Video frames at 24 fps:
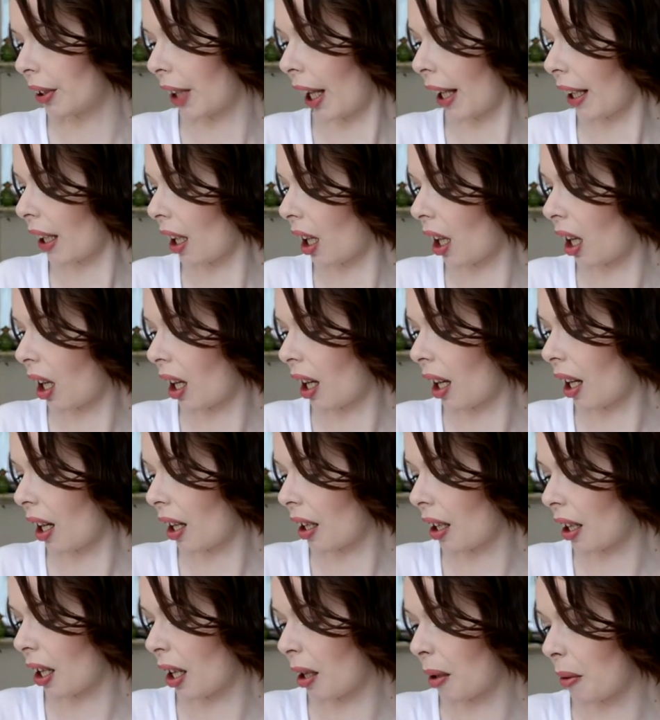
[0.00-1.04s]
they
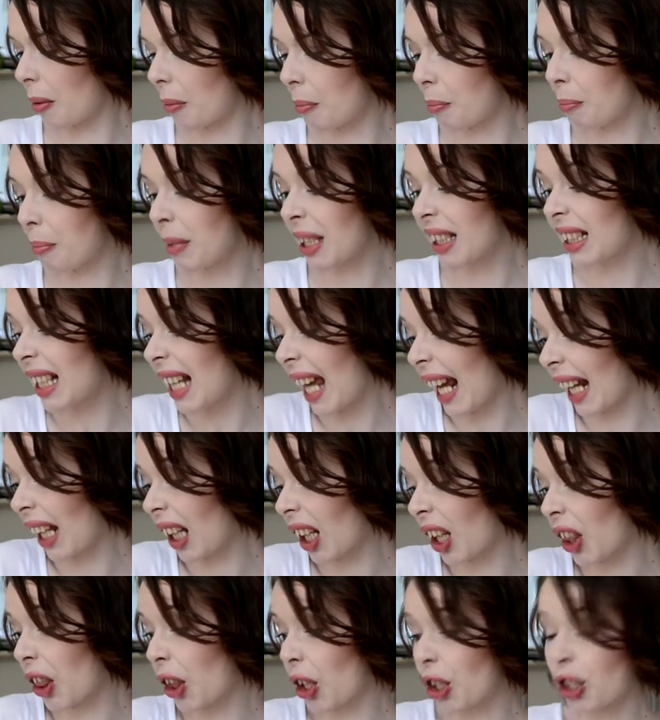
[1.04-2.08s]
are
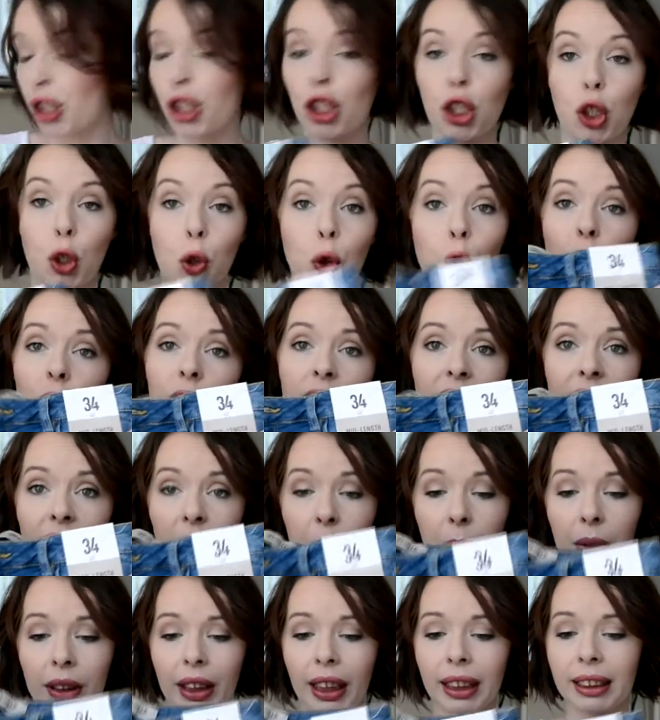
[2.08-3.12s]
mid-length short is
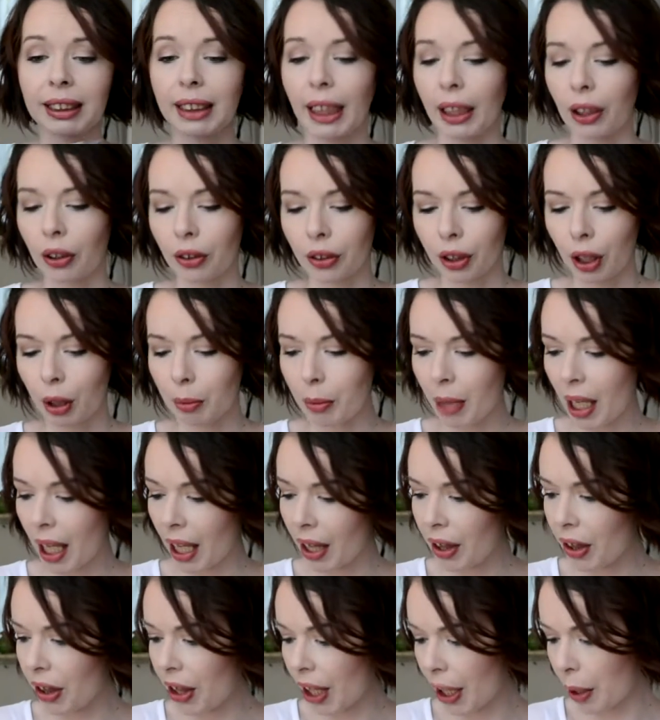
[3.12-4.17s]
what they say on them,
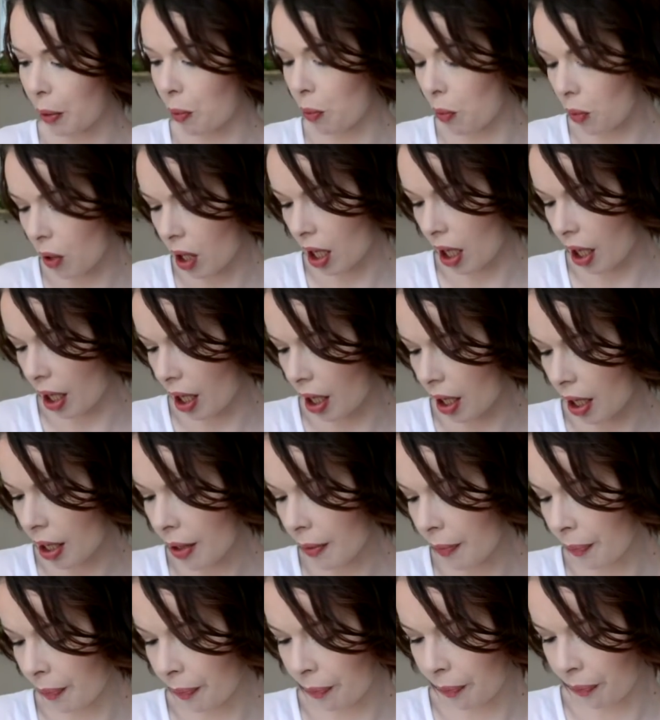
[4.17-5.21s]
and they were
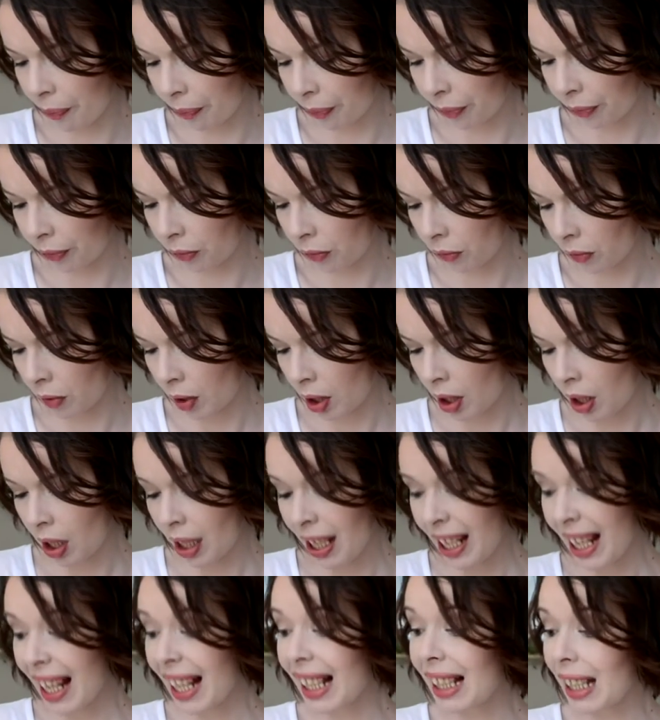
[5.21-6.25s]

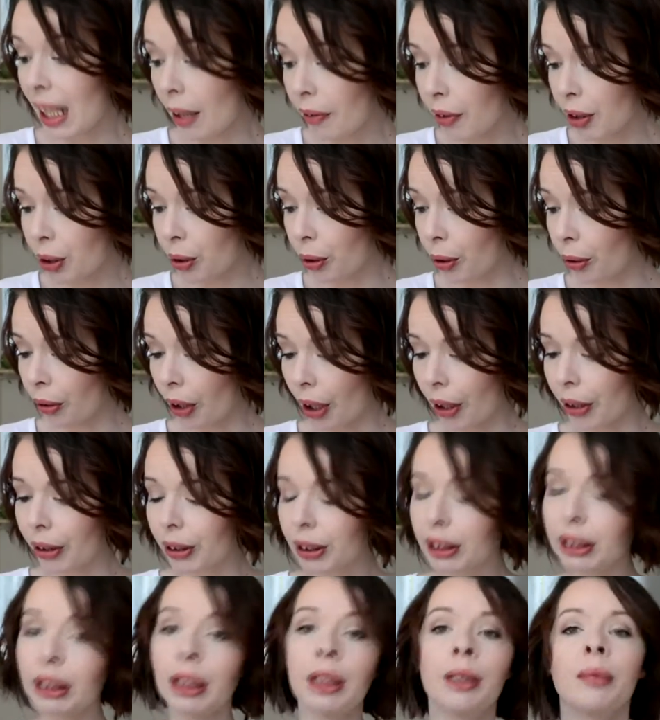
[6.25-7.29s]
eleven euros.
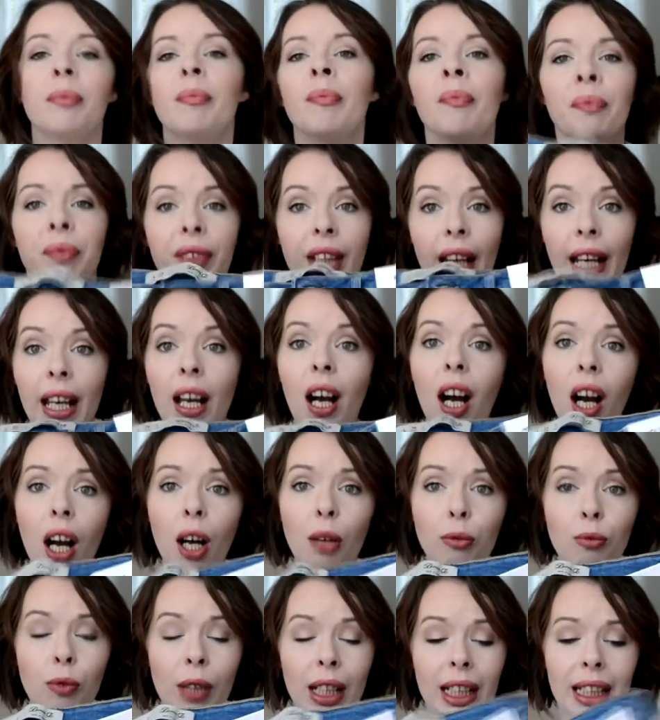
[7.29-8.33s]
They
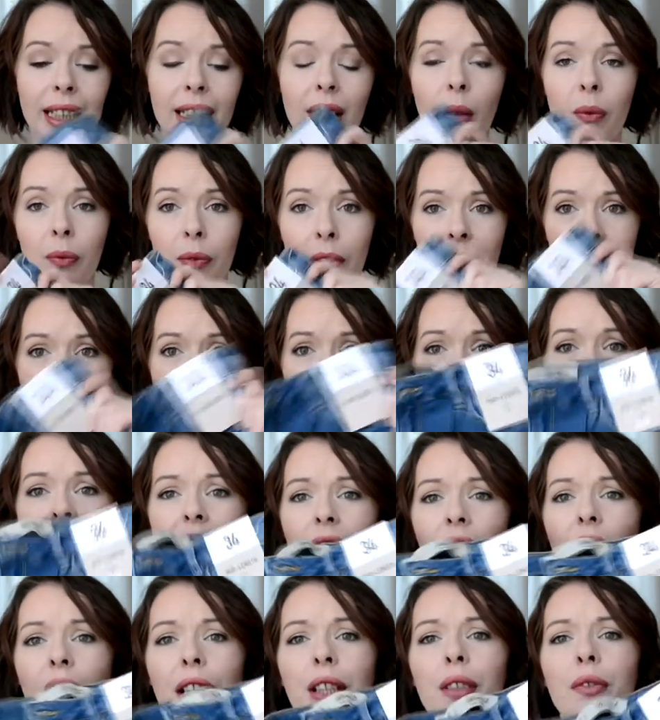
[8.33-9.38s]
are really comfy, and they're that
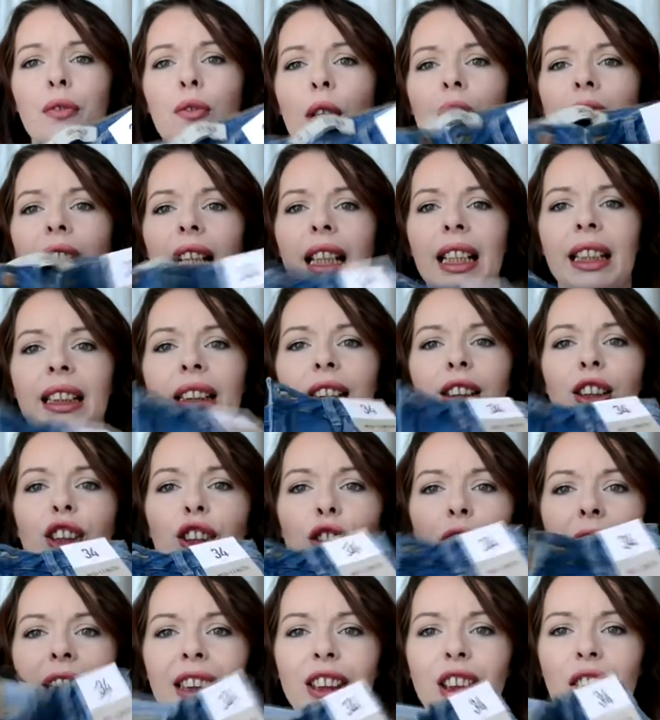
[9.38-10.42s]
kind of really
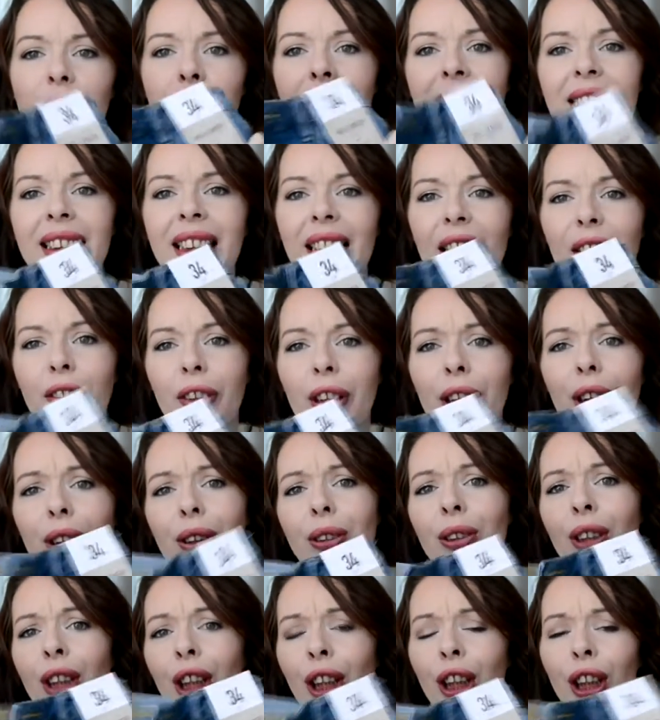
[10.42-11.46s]
stretchy
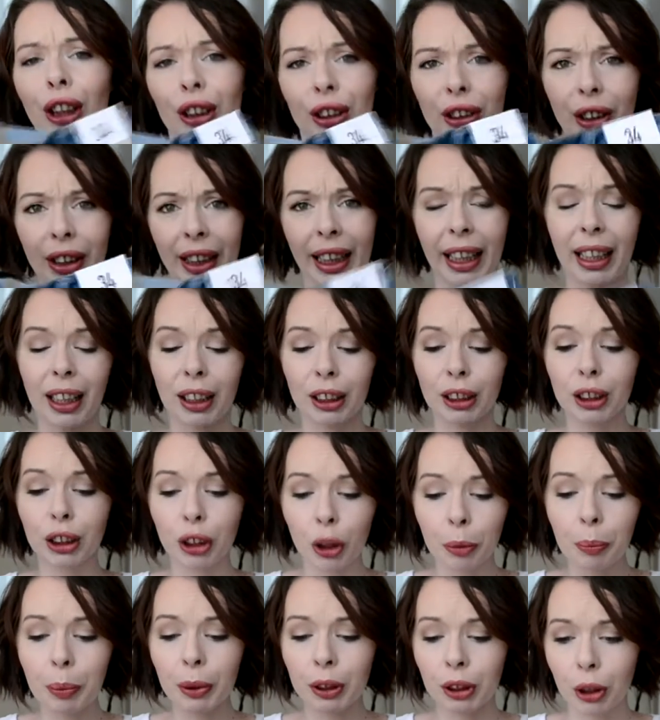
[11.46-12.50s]
material, so they are
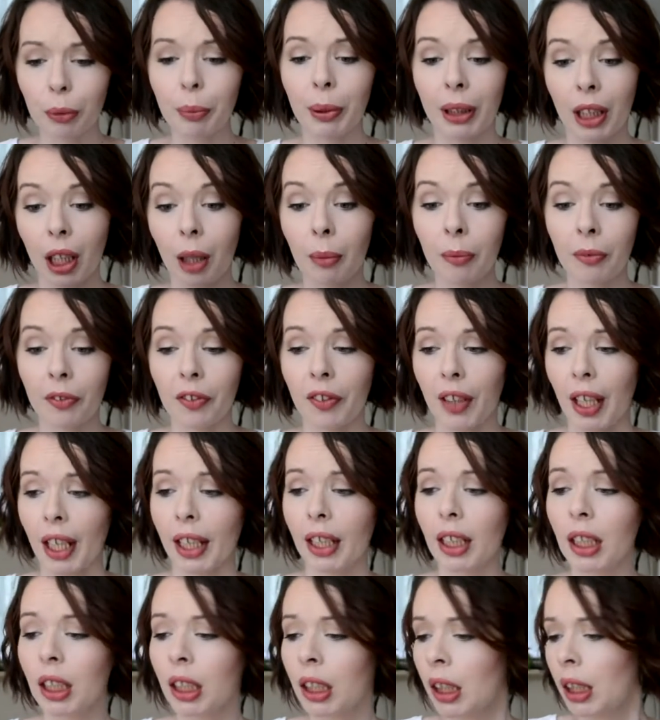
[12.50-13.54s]
super super
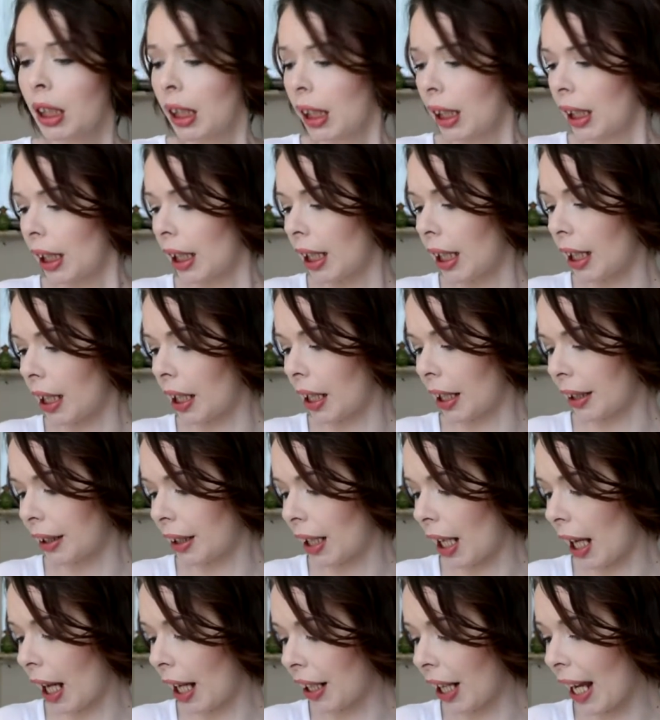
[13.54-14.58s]
comfy. And
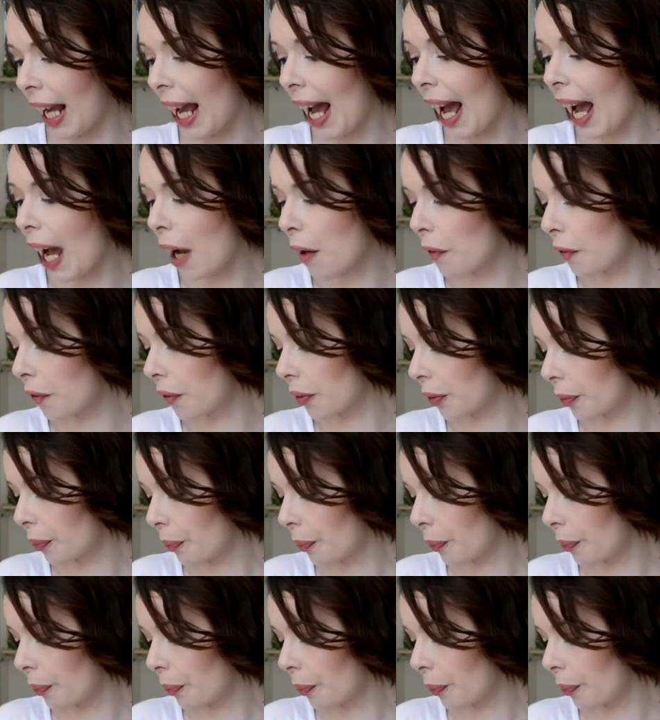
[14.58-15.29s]
and I have